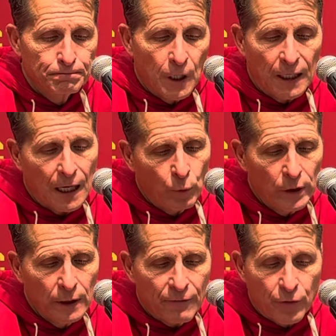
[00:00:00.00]
Again, we
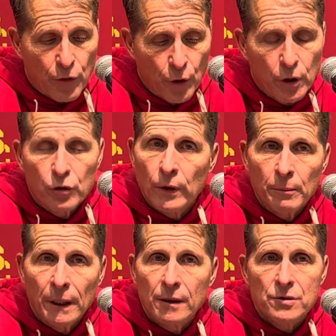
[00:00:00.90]
led for 33
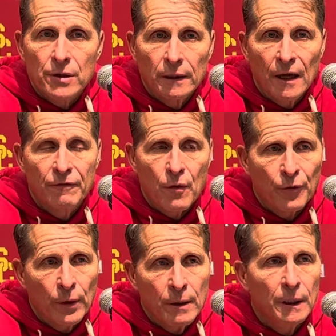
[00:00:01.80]
minutes. They led for
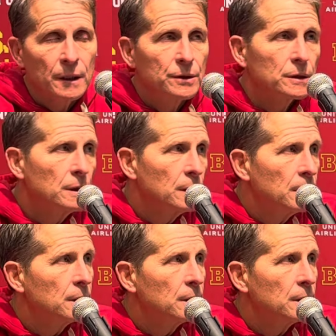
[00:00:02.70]
3 minutes.